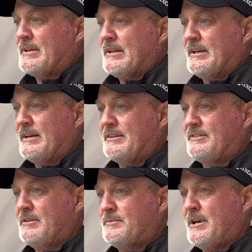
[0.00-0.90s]
And
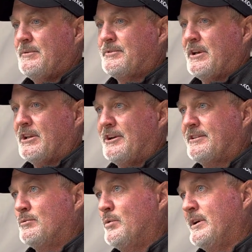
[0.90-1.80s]
sometimes I
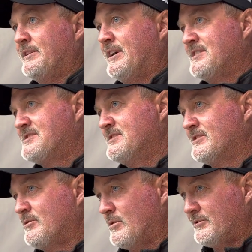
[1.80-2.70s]
like the way that I see a
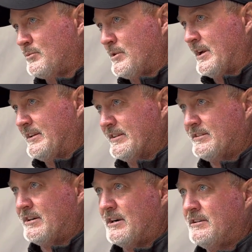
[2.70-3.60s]
course when I get
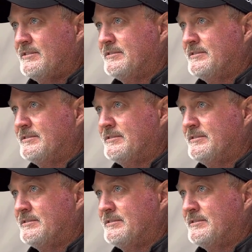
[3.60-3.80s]
there.